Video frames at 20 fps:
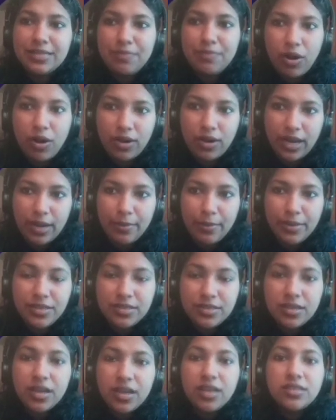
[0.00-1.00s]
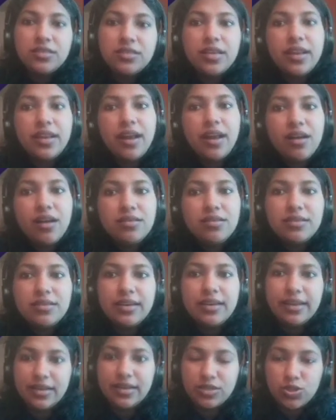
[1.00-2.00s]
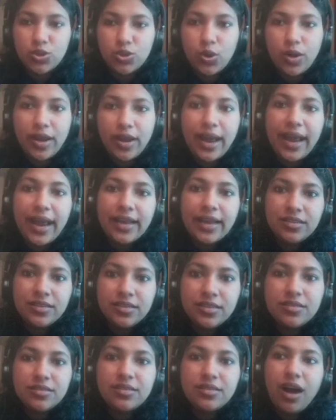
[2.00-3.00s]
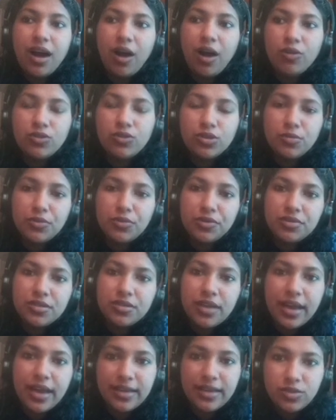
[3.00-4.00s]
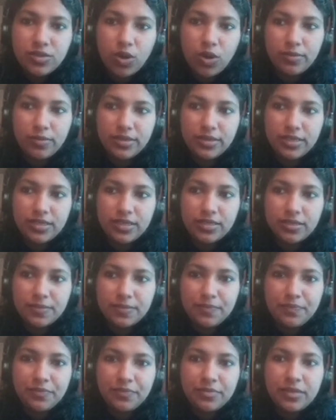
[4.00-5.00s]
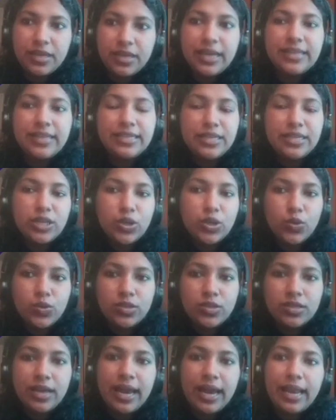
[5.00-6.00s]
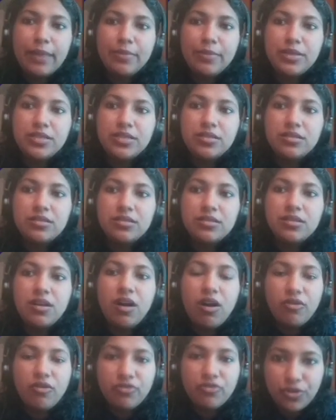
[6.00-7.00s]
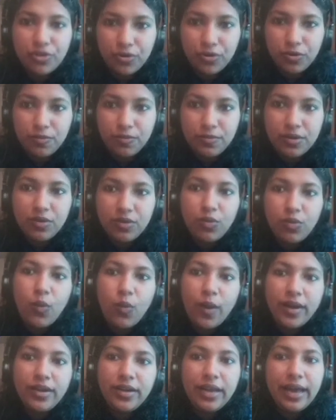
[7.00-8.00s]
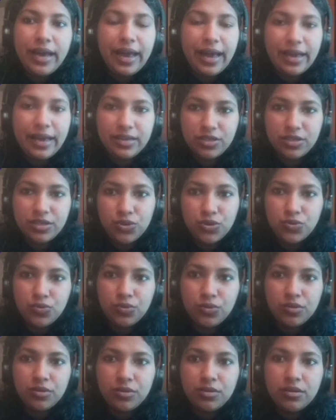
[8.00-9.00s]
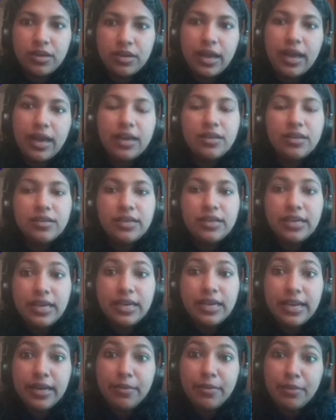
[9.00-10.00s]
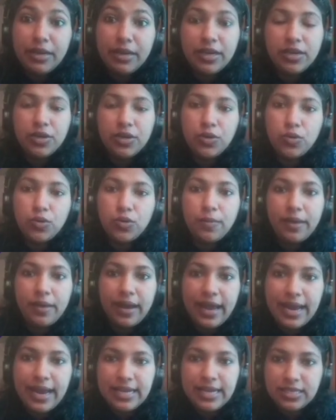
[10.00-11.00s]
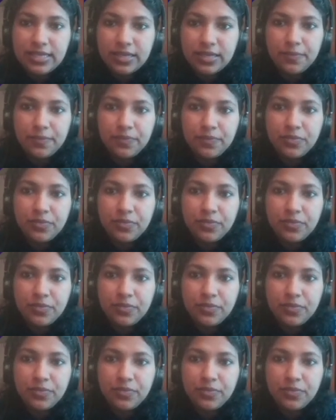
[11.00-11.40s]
block elements, the last electron enters the outermost s orbitals. It includes elements of group 1 and 2 and helium in group 18.